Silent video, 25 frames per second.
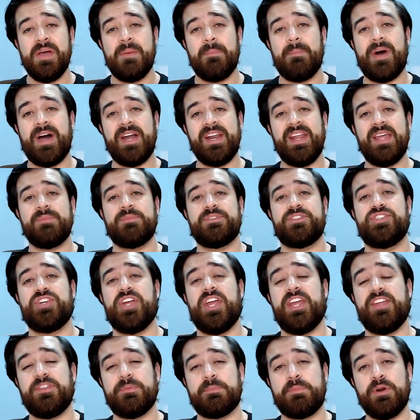my name is
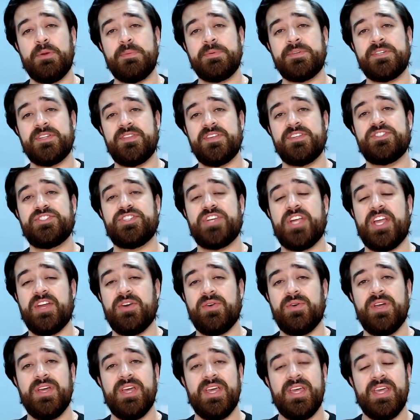Jake. The purpose of this
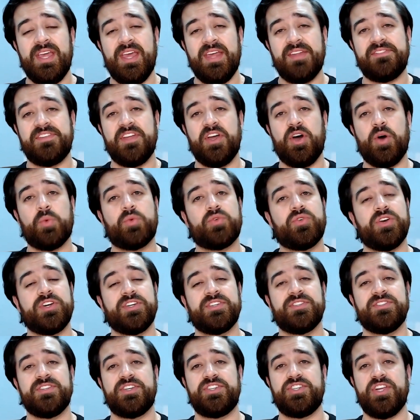channel is to help
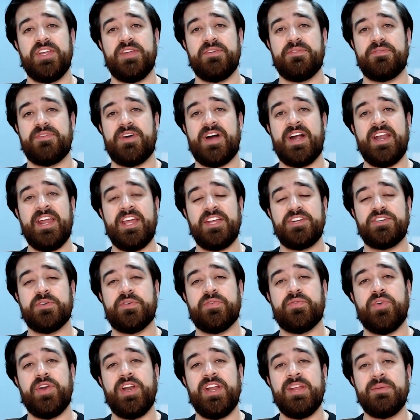Christians achieve
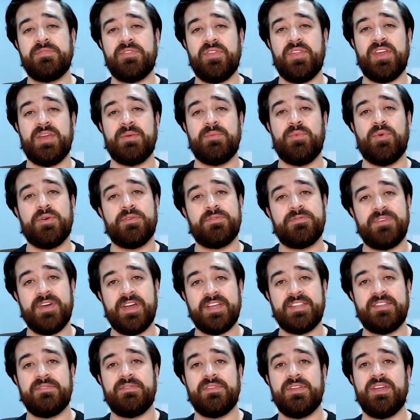financial freedom so they can more
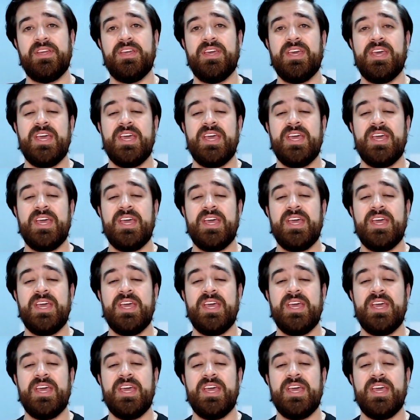effectively